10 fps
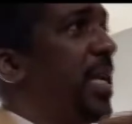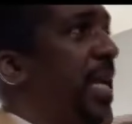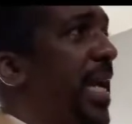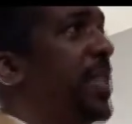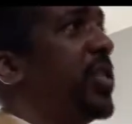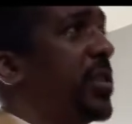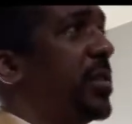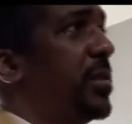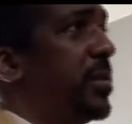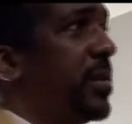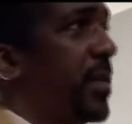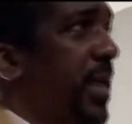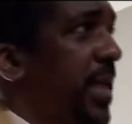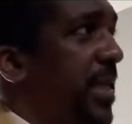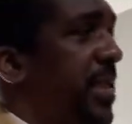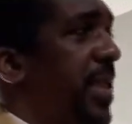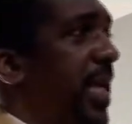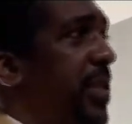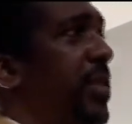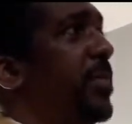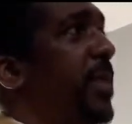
was telling Haitian kids. And